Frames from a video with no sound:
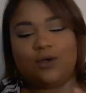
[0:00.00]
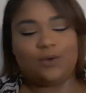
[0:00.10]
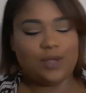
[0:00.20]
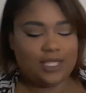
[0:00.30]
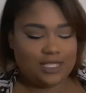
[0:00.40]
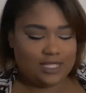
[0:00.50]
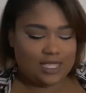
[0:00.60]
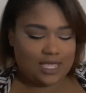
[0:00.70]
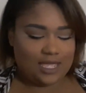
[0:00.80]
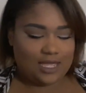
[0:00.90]
So
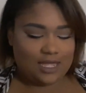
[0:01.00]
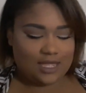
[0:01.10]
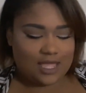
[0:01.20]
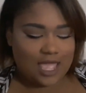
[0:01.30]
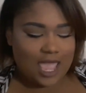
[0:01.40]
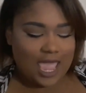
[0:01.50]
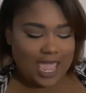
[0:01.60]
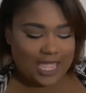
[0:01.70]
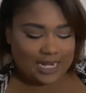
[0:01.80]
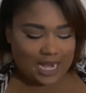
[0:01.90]
yeah,
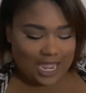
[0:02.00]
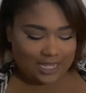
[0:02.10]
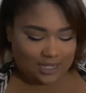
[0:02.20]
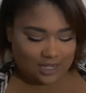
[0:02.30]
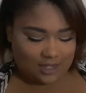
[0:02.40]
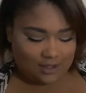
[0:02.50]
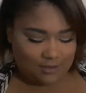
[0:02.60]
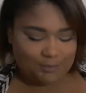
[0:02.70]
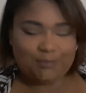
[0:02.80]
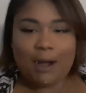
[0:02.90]
it like
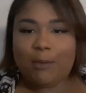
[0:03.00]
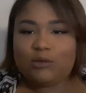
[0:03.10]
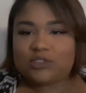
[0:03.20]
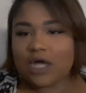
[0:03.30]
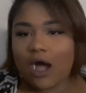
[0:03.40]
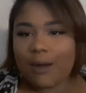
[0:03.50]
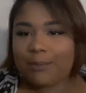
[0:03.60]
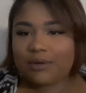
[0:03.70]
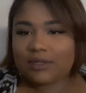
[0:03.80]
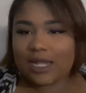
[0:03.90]
bubbles
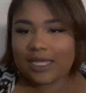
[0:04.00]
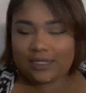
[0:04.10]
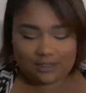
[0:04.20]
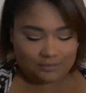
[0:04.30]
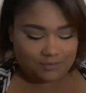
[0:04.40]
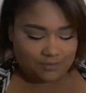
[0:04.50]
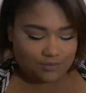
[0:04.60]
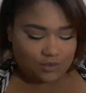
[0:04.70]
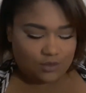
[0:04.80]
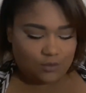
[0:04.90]
up, like
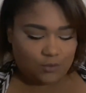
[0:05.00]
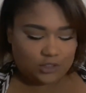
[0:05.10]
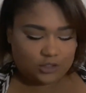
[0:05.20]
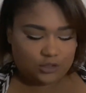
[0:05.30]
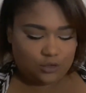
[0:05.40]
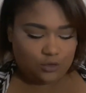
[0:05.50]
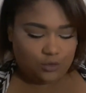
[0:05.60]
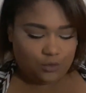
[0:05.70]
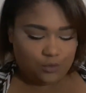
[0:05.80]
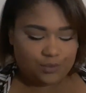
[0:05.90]
once
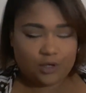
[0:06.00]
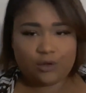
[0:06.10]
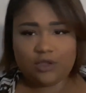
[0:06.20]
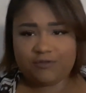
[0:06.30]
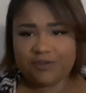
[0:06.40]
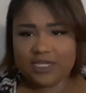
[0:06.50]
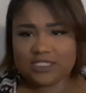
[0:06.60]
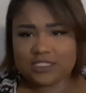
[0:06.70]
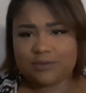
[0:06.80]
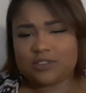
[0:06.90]
you put it on your
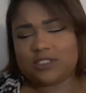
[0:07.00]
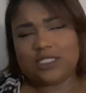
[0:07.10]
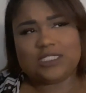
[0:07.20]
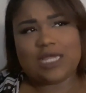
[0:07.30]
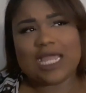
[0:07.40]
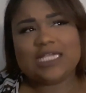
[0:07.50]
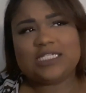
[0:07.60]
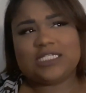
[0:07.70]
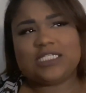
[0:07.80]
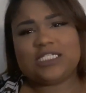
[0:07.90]
face, I
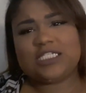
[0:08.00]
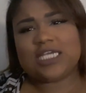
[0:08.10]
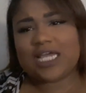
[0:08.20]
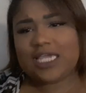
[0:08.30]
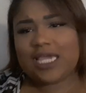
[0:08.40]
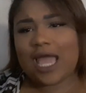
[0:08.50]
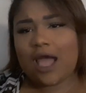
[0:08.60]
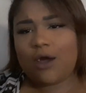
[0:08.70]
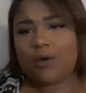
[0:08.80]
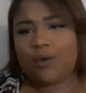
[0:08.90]
guess it's sucking
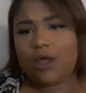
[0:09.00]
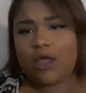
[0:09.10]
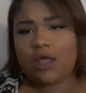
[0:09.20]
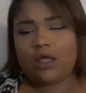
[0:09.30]
out